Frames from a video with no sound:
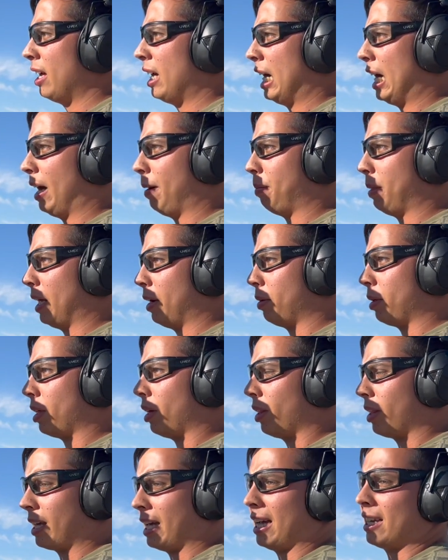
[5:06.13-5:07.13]
I played with
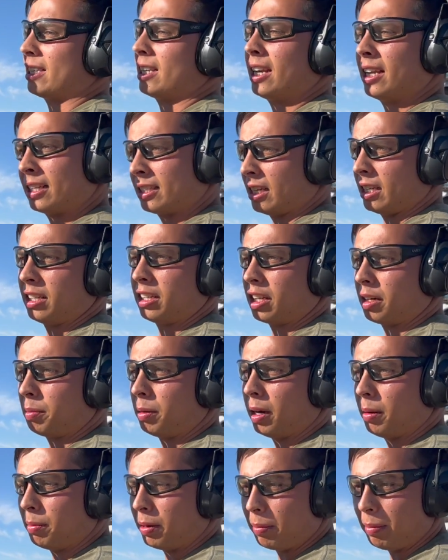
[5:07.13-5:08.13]
all the gas settings, I took it
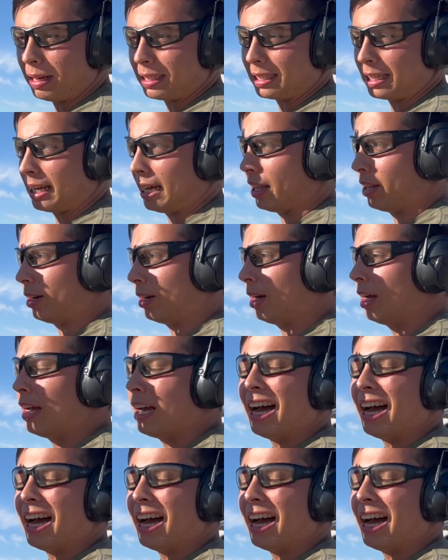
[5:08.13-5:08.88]
apart, put it back together.